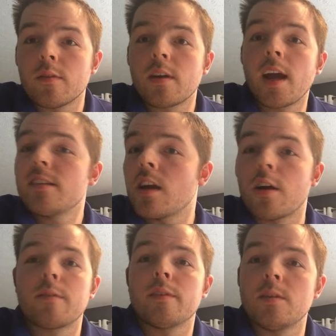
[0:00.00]
Okay, I take
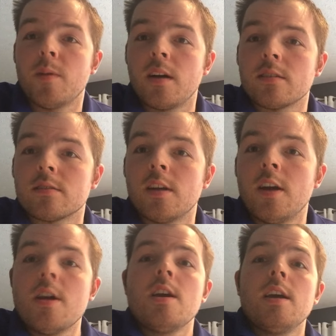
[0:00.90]
$150.
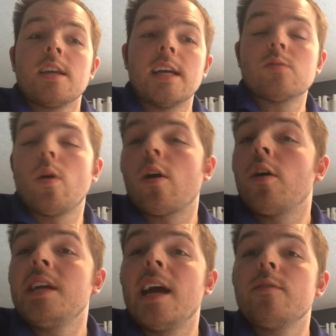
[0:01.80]
Guess what?
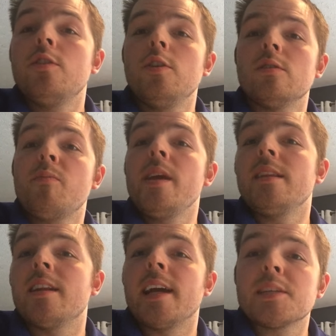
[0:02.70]
All you have to do is
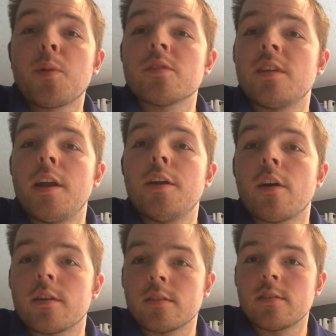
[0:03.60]
beat the next person at
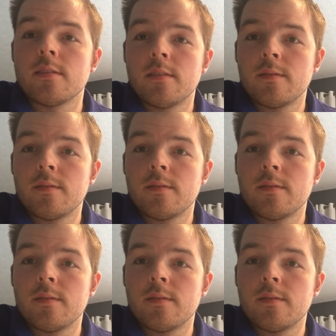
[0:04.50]
darts.